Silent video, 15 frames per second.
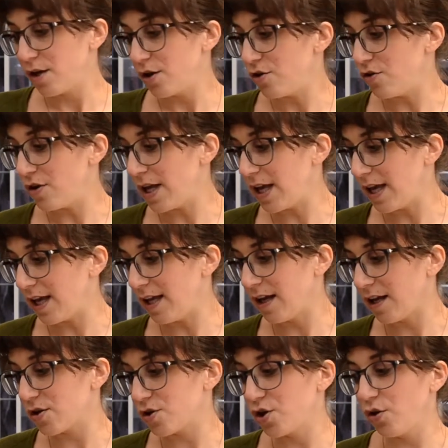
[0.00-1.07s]
You
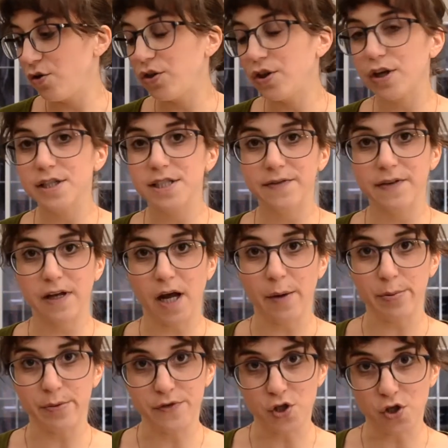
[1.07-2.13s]
need 2/3 of a
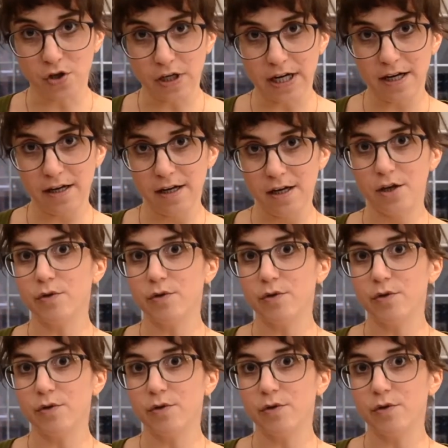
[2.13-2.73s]
cup of sugar.